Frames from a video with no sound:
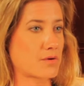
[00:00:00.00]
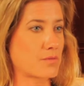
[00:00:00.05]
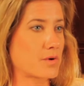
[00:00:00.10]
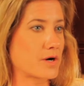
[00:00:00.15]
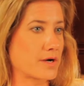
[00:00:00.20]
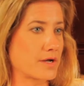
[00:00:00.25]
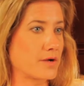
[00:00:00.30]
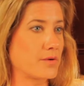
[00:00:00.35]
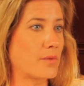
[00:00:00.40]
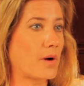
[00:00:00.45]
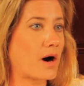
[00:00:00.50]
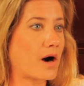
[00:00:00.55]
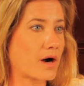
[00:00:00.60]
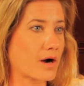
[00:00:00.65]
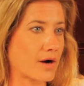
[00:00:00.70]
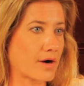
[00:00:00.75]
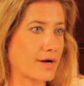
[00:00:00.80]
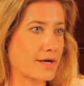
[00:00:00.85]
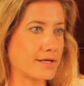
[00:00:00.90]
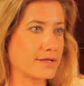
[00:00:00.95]
on where you
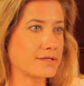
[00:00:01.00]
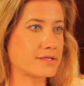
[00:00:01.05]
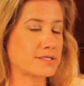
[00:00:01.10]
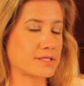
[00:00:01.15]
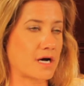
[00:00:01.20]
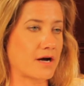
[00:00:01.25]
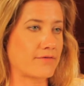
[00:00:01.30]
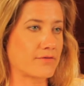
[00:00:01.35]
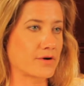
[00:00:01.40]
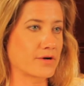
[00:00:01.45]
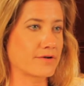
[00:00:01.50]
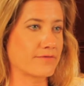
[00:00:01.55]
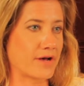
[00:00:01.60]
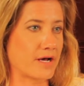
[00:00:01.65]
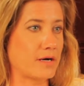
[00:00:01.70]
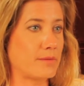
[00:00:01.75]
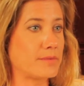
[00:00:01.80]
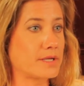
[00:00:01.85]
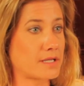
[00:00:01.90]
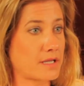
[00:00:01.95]
are in the software
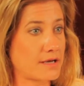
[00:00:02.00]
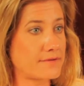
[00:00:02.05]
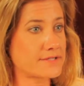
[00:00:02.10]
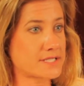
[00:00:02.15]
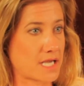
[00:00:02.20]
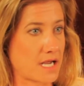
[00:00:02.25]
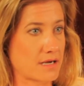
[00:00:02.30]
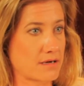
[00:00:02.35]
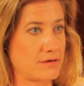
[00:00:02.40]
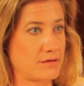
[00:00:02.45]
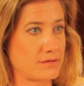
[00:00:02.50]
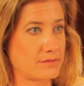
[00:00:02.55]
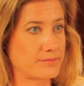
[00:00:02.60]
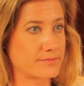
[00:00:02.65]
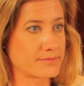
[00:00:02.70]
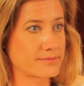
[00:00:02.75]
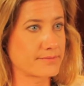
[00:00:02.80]
development lifecycle.